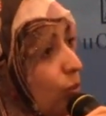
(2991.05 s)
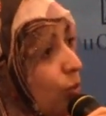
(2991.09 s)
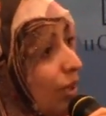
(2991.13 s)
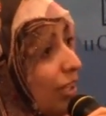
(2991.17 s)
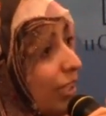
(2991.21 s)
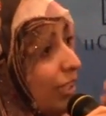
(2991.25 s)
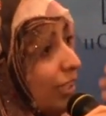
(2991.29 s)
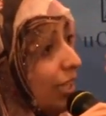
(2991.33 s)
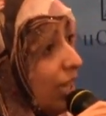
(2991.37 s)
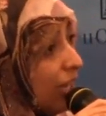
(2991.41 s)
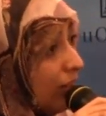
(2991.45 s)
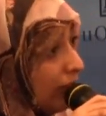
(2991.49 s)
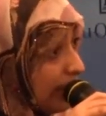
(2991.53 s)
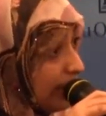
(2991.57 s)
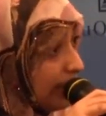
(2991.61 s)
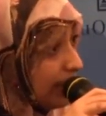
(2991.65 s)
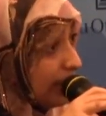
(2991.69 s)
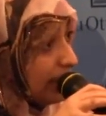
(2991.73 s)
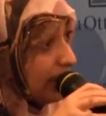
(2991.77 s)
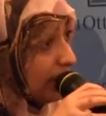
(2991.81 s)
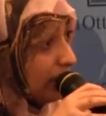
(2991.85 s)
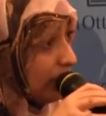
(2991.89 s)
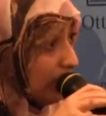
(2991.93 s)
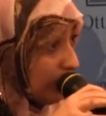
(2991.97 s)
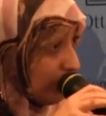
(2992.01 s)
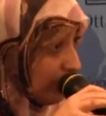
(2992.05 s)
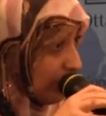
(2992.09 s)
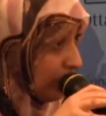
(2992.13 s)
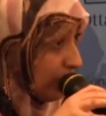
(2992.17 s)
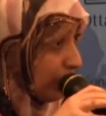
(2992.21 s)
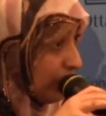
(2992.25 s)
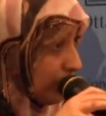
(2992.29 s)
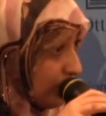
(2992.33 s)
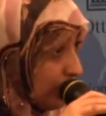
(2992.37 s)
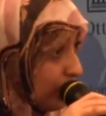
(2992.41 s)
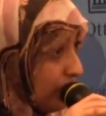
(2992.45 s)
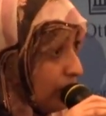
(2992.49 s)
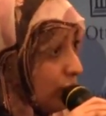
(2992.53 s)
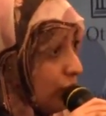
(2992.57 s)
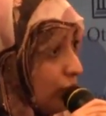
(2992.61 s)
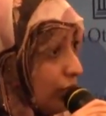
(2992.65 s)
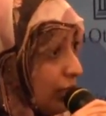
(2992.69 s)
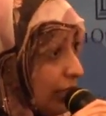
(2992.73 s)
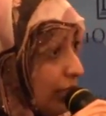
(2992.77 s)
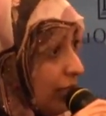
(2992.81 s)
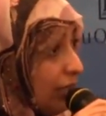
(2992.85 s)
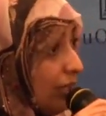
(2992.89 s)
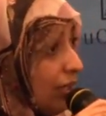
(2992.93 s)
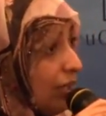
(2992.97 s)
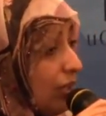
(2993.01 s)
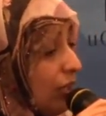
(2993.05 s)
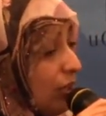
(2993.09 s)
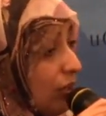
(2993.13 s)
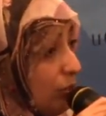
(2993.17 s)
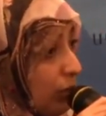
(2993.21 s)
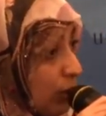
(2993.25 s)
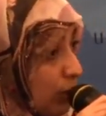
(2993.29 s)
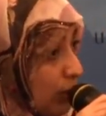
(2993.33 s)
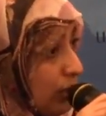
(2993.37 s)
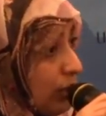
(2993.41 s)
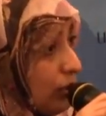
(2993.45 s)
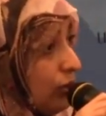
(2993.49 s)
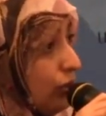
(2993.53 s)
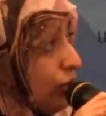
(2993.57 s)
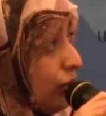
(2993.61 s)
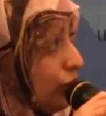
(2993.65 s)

will guarantee, not constitution, because